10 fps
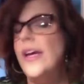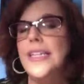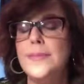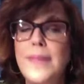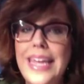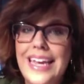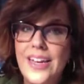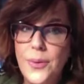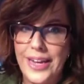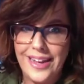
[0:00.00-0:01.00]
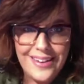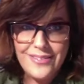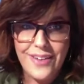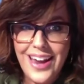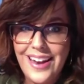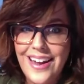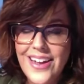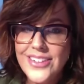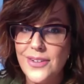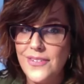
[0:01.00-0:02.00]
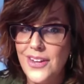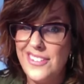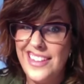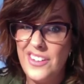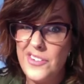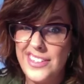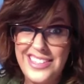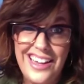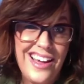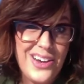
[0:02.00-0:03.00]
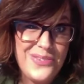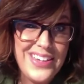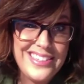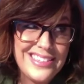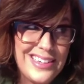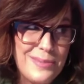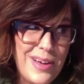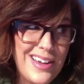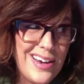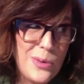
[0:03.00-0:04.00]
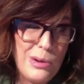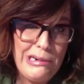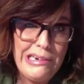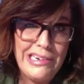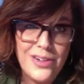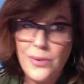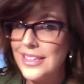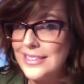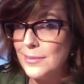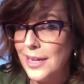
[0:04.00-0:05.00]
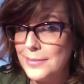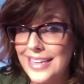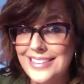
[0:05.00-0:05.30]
It's me doing it, right? So if you don't think you can see 100 faces in a quarter, know that sometimes I